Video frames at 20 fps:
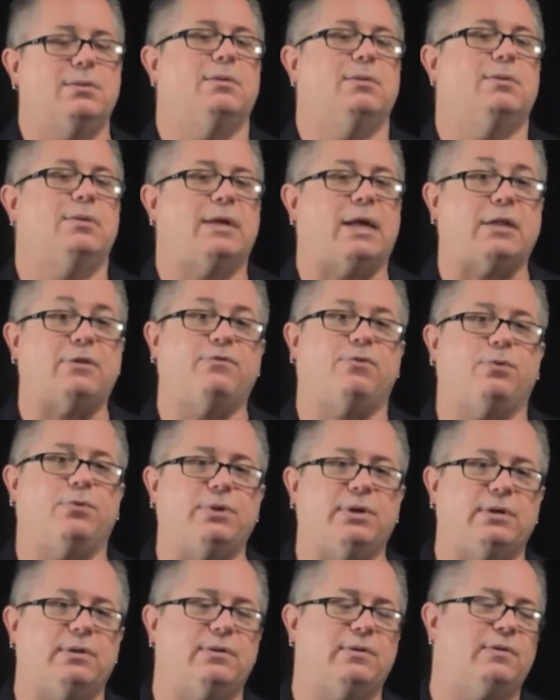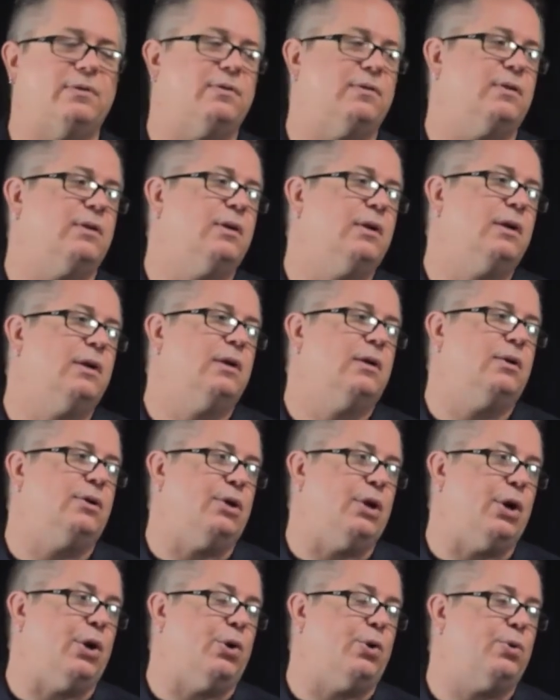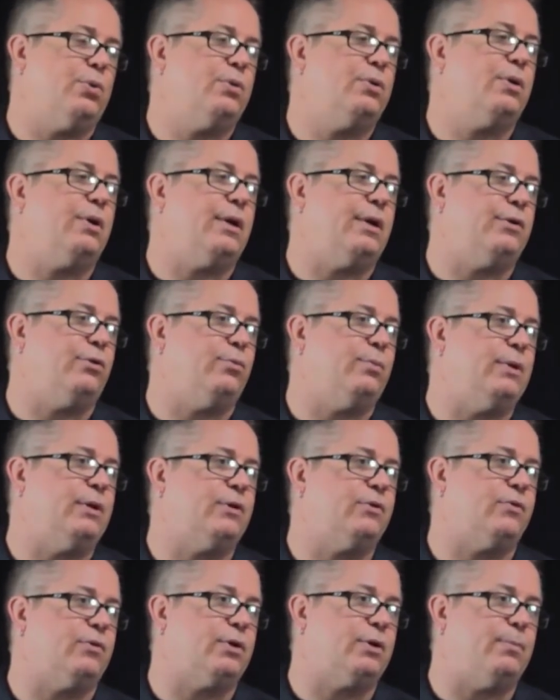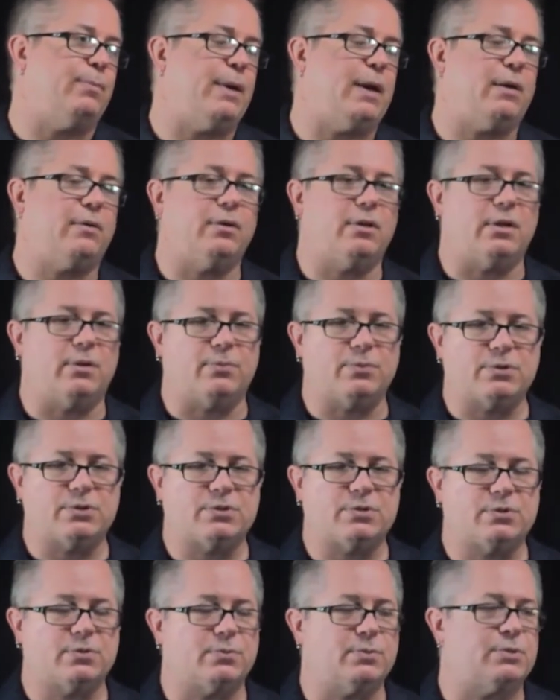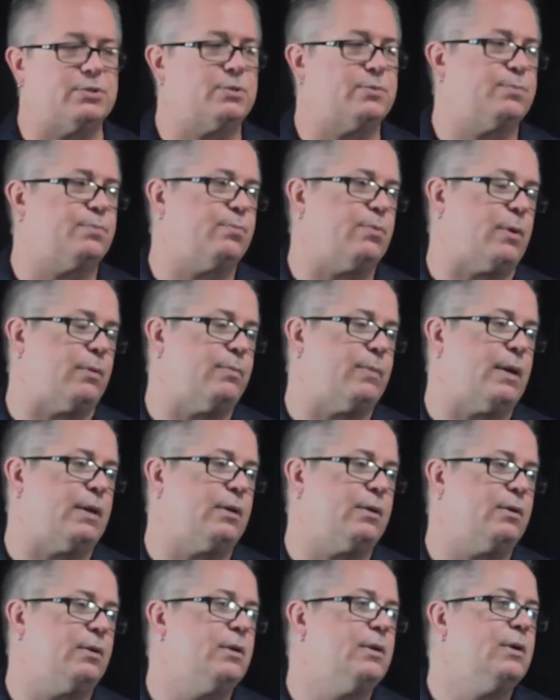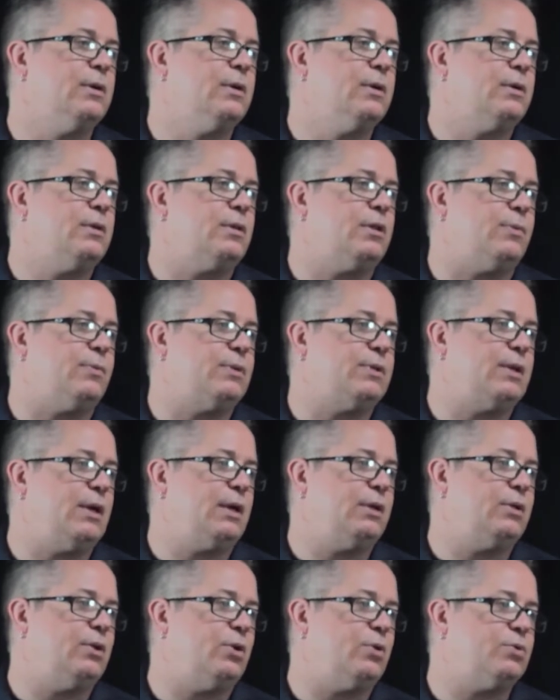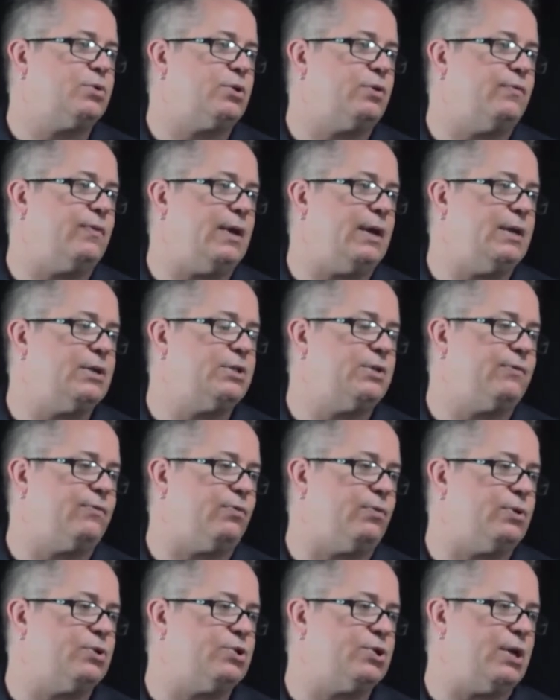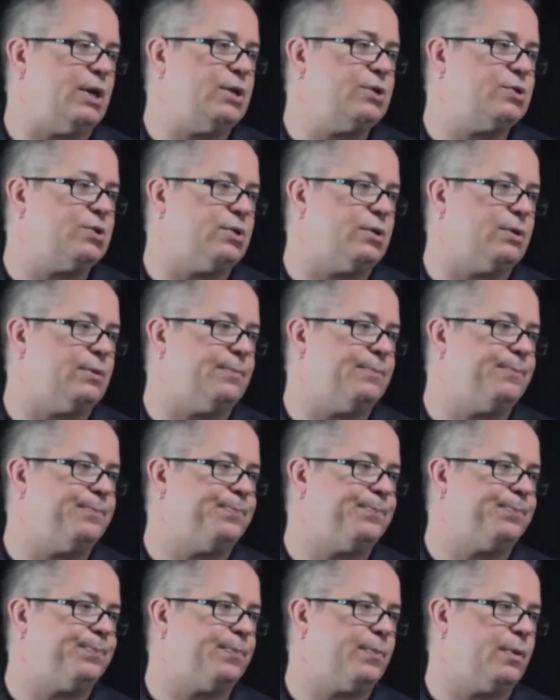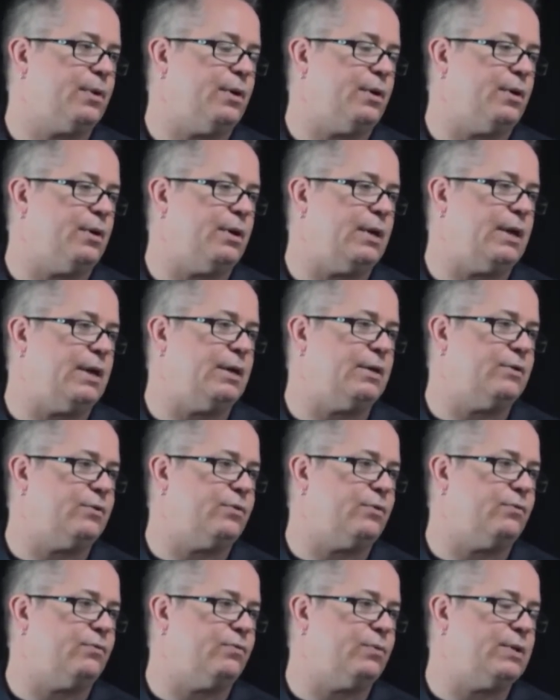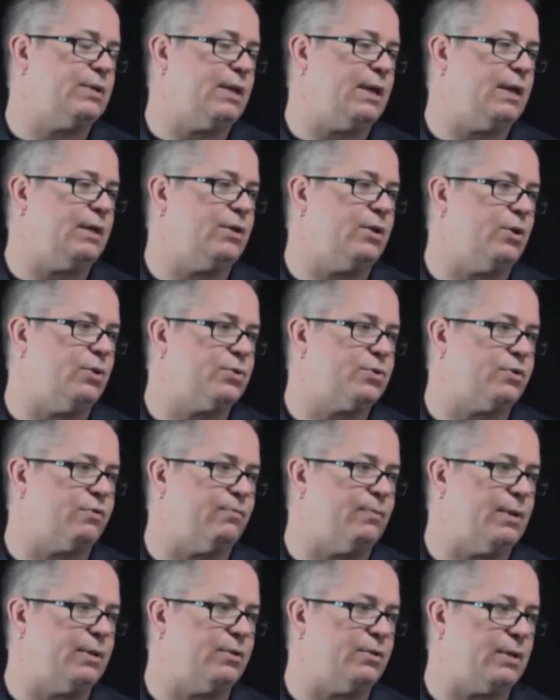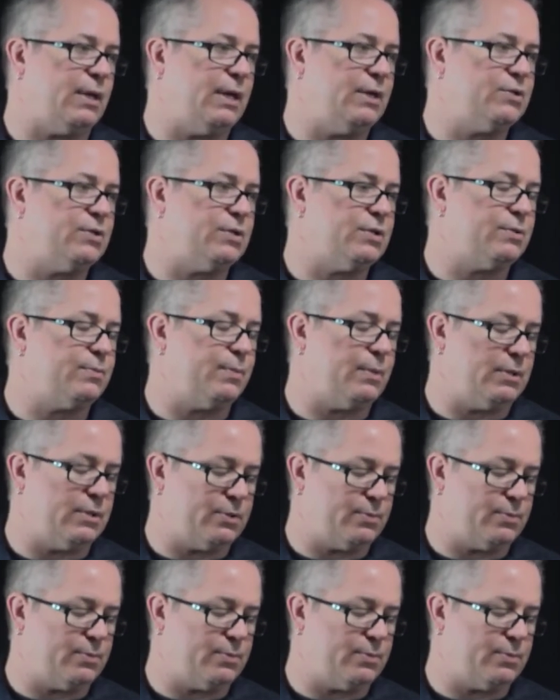Californians know? And you're being sort of compared to them, which is problematic. They retained the notion of age differentiation and sort of retain the notion of mental age at this